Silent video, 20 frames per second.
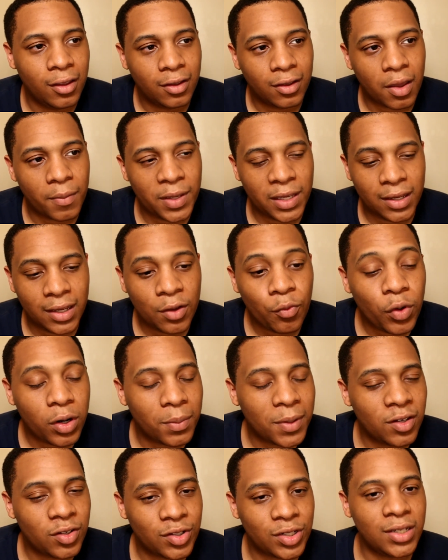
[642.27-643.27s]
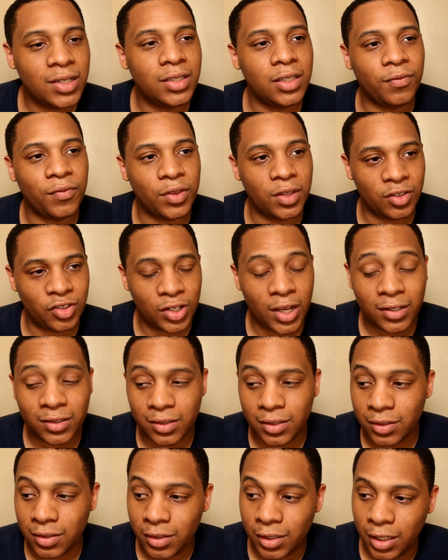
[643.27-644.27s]
I mean, it would have been cheesy for the
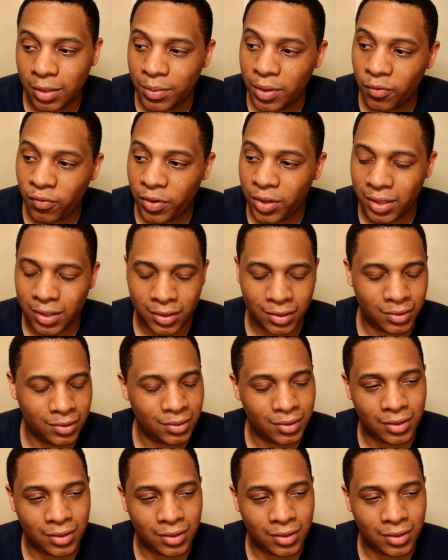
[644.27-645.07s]
Justice League, but for the